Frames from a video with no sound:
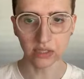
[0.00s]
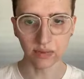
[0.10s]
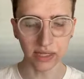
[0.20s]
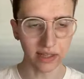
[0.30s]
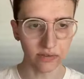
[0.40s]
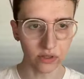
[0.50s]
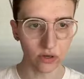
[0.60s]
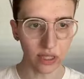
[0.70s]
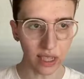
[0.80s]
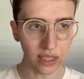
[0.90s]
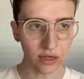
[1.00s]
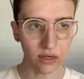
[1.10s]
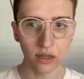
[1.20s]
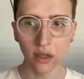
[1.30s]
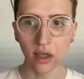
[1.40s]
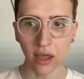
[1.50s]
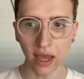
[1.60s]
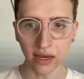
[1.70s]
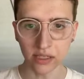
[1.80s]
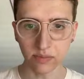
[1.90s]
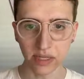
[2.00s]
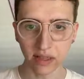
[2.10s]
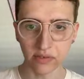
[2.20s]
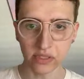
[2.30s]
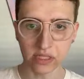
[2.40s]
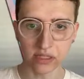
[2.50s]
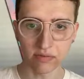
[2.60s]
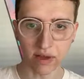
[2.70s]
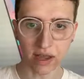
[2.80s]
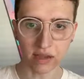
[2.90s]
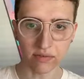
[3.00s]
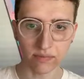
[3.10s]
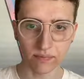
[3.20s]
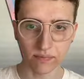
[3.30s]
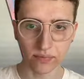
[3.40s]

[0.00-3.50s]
SB 1138 and SB 1165.